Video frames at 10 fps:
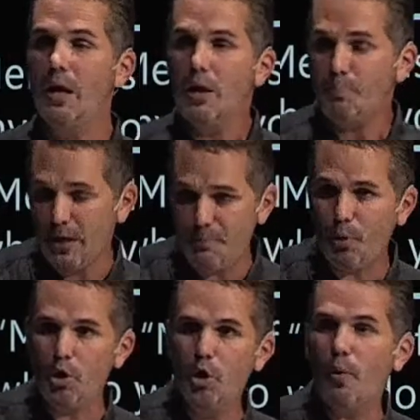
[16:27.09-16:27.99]

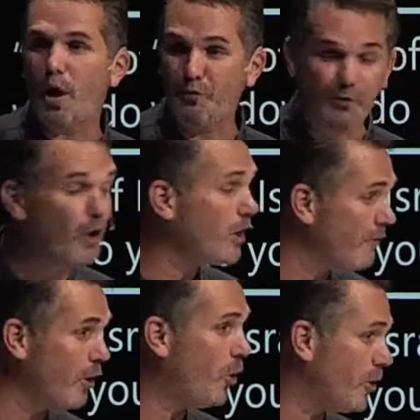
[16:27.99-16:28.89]
People who are full
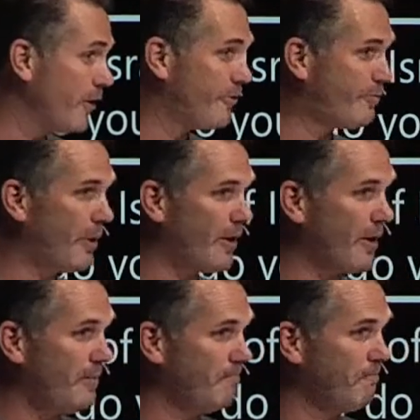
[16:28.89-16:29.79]
of the Holy
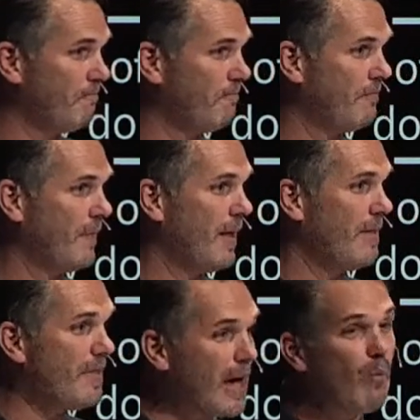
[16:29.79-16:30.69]
Spirit,
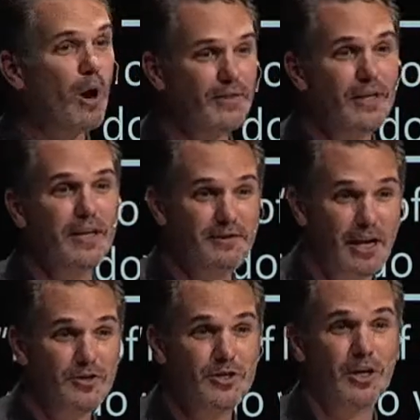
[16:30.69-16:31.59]
they want the
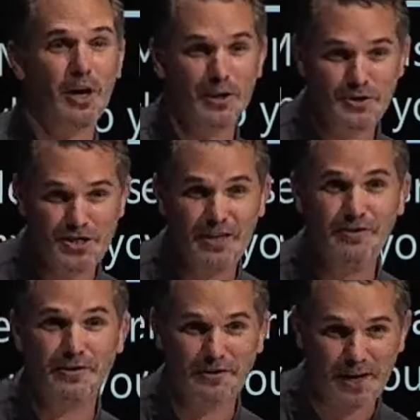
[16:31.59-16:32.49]
attention on
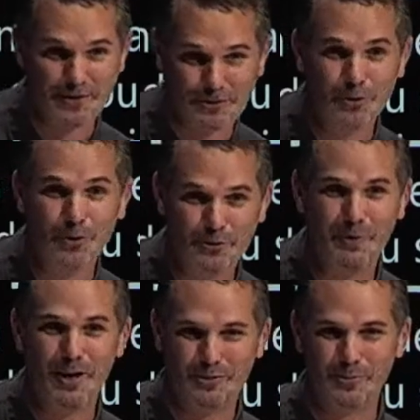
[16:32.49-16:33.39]
Jesus as soon as
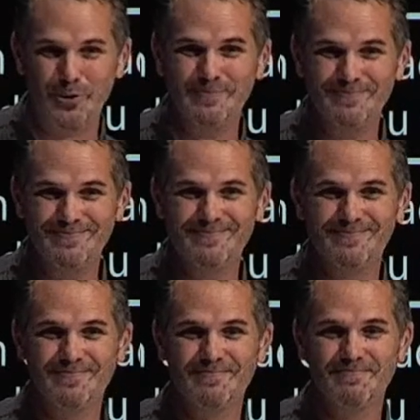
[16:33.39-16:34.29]
possible.
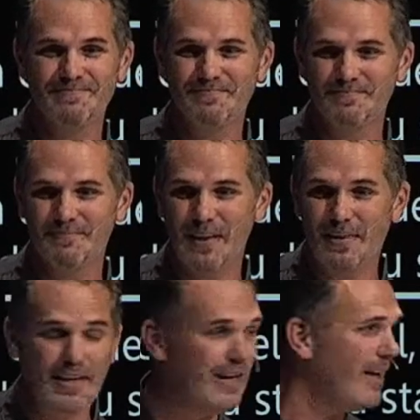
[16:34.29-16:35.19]

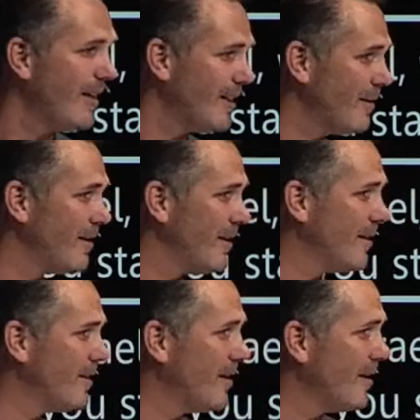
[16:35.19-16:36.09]
The, the,
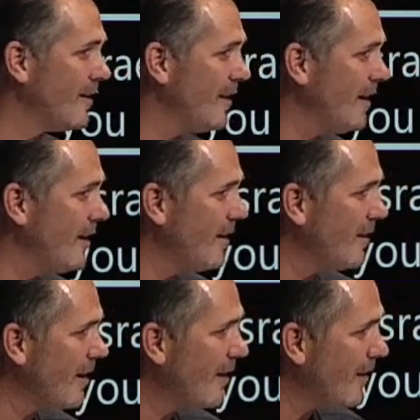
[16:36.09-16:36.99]
the, the, the,
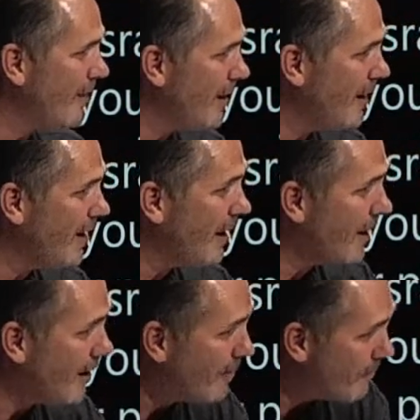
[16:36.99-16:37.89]
the, uh, the
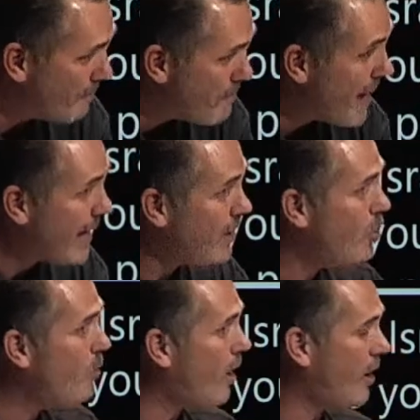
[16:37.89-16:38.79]
um, men
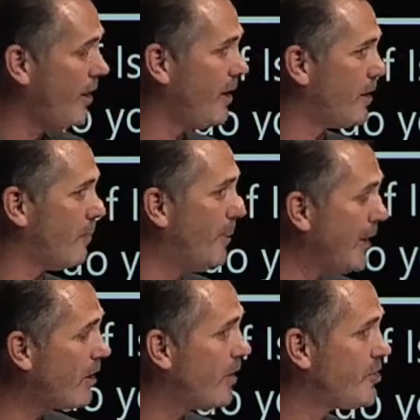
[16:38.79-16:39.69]
who are here,
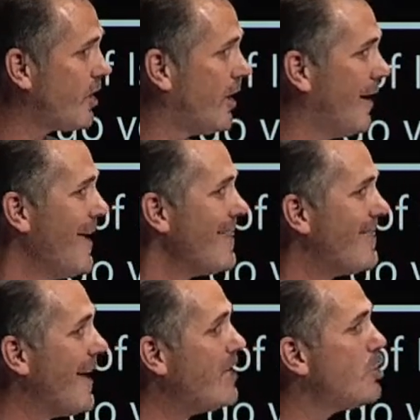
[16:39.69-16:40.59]
Peter and John,
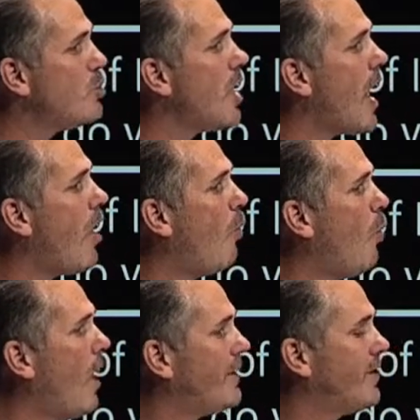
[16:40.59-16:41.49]
they do not
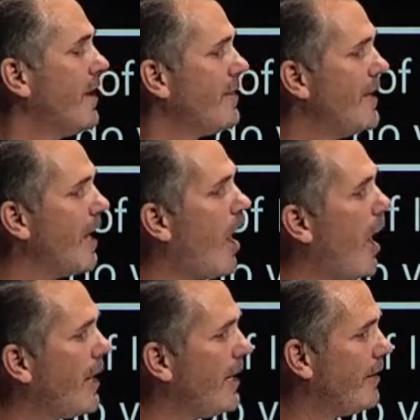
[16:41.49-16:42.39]
want the
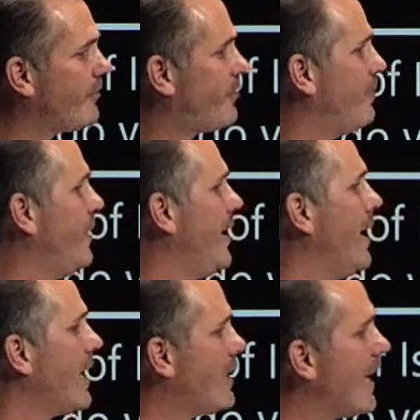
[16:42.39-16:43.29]
audience to be
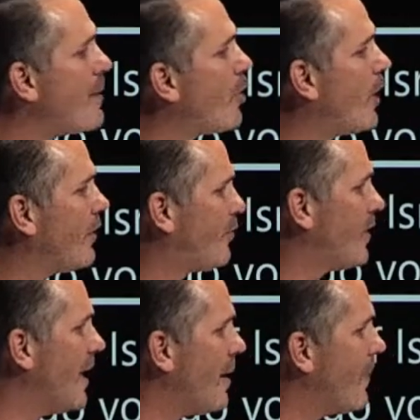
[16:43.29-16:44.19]
clamoring
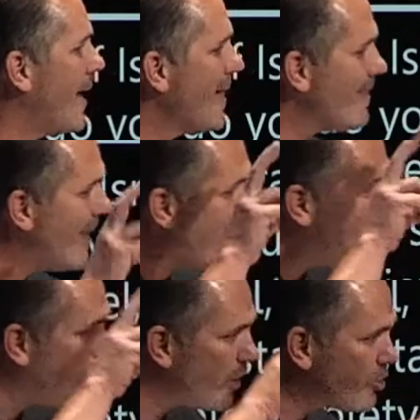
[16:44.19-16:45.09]
for them. They
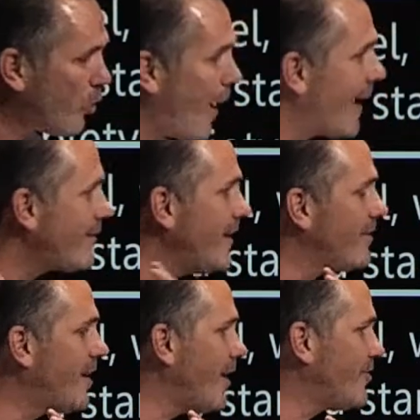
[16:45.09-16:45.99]
want to direct the
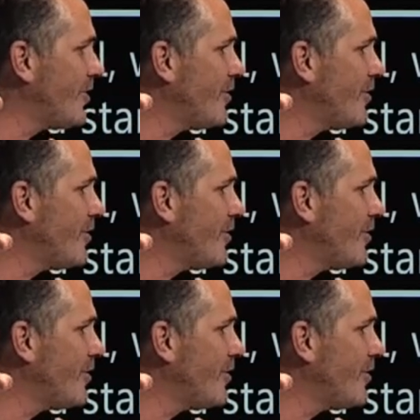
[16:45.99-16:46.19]
attention to